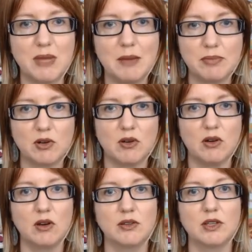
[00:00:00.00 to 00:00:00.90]
paper
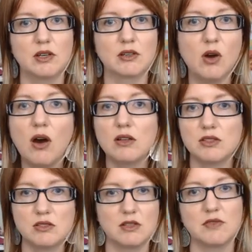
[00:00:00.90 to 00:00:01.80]
on the
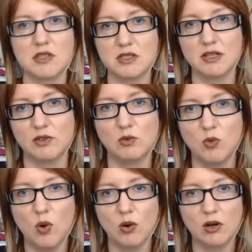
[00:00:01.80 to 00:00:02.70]
causes of the Civil
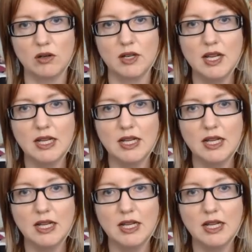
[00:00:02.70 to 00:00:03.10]
War,